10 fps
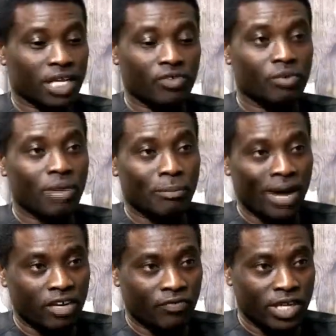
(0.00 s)
If I give you my
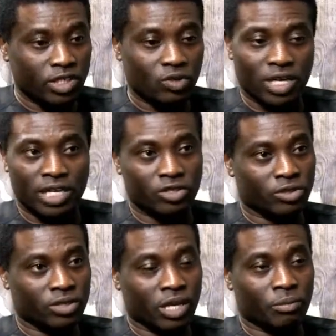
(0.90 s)
manifesto and I
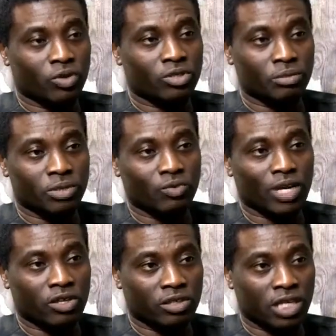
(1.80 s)
told you I'm going to
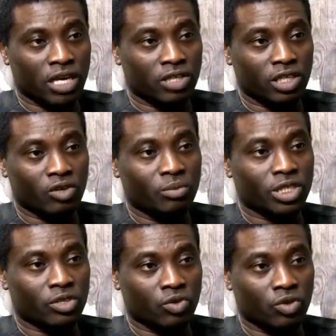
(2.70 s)
build
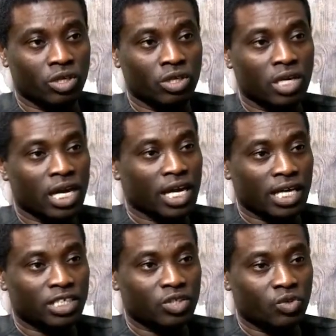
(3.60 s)
1,000-kilometer road
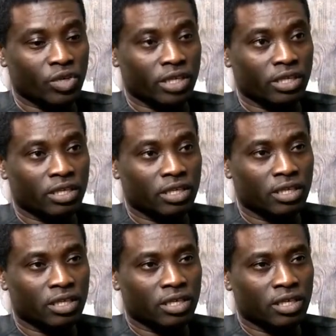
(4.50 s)
and I didn't do it,
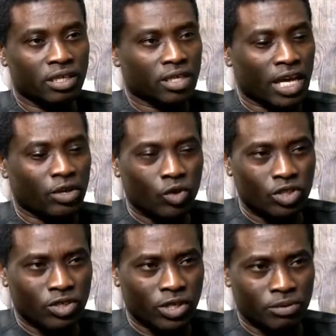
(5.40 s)
Are you
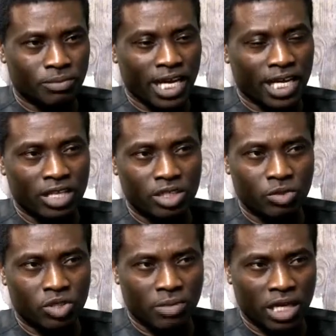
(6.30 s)
going to hold me
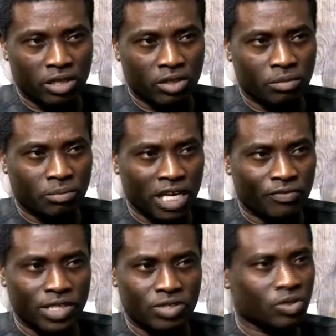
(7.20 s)
accountable to my
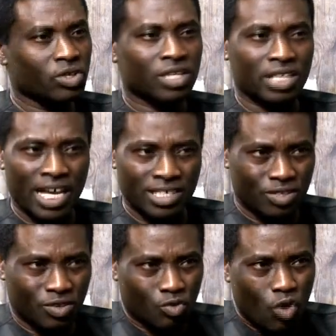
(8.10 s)
manifesto? Yeah. That
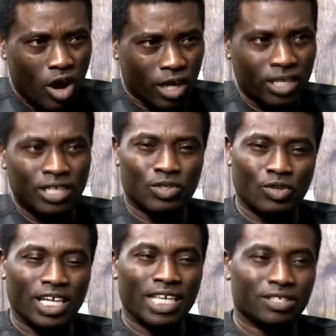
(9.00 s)
is wrong.
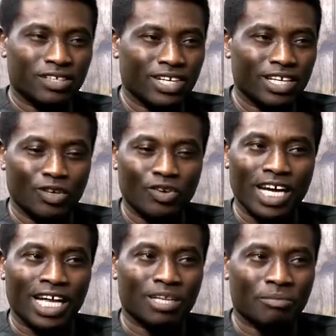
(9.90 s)
So let's really
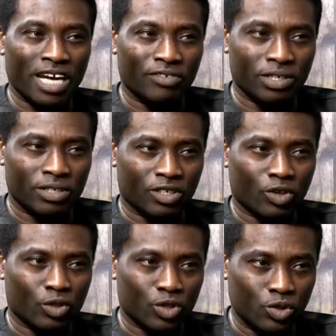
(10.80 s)
look at
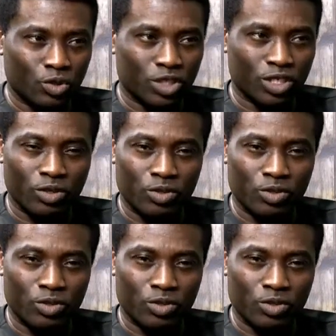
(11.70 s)
the Constitution.